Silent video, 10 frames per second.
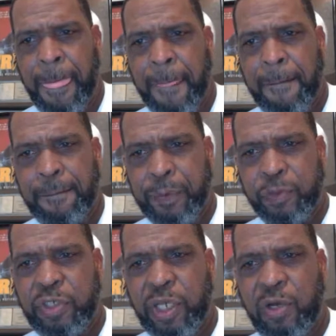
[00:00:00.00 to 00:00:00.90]
Bruce
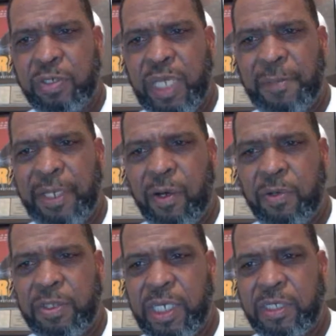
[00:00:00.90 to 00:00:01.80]
Jones, how many
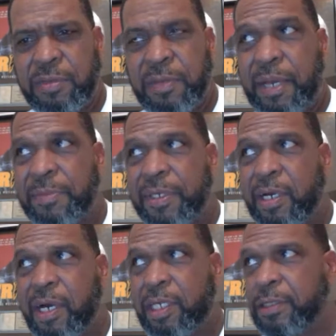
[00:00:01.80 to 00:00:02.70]
hotels in Miami
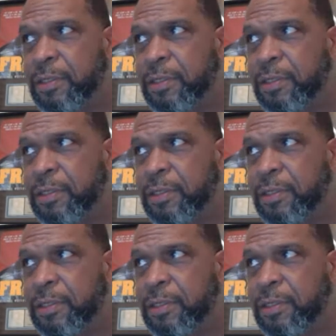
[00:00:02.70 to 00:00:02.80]
Gardens?